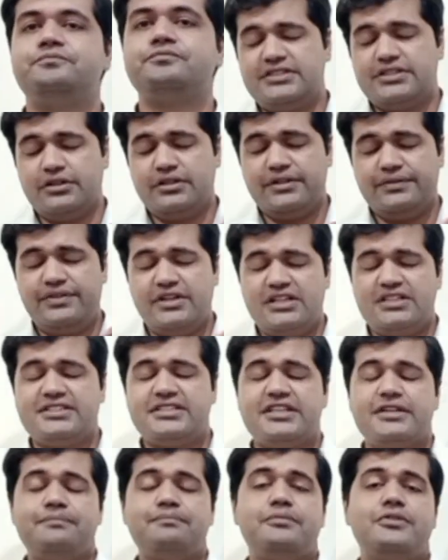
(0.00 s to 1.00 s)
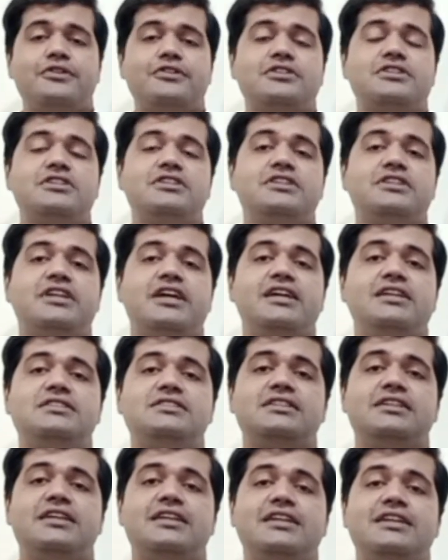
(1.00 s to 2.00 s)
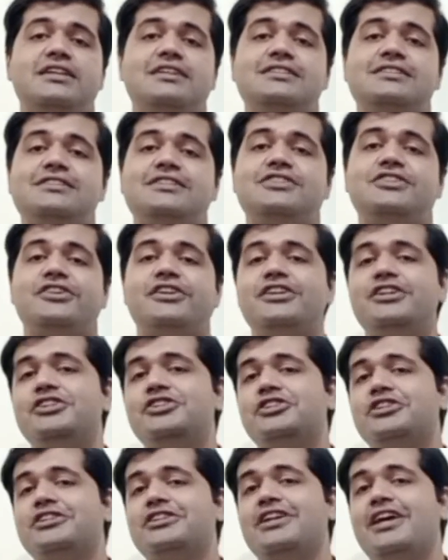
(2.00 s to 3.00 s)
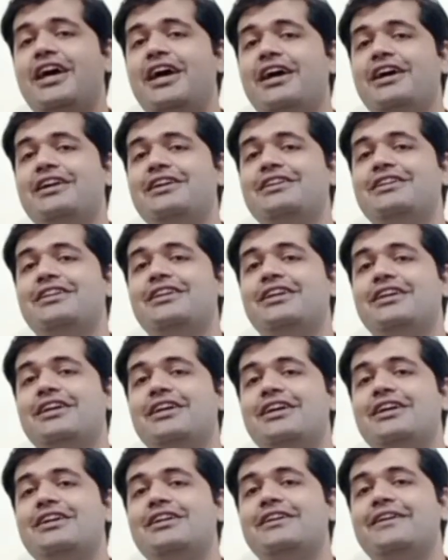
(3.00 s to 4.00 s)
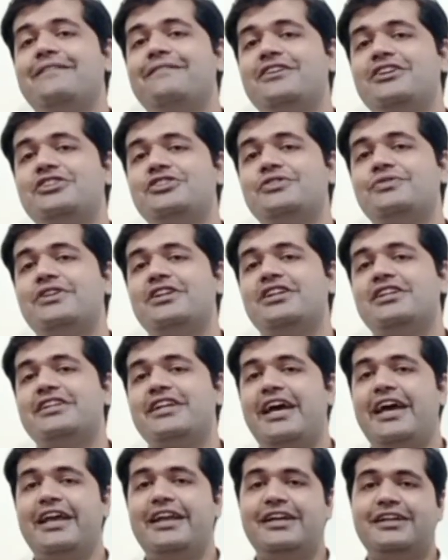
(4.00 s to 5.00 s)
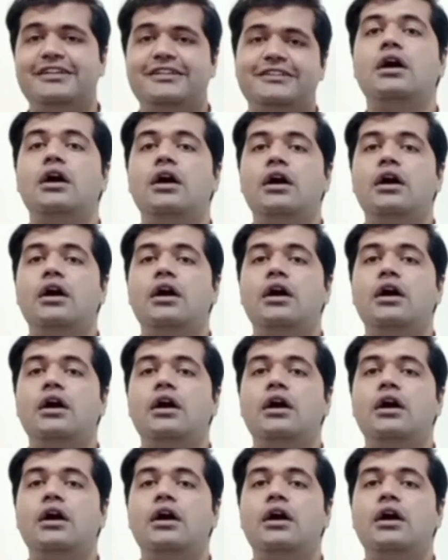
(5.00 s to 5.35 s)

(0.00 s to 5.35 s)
So the first important essay is Tradition and the Individual Talent.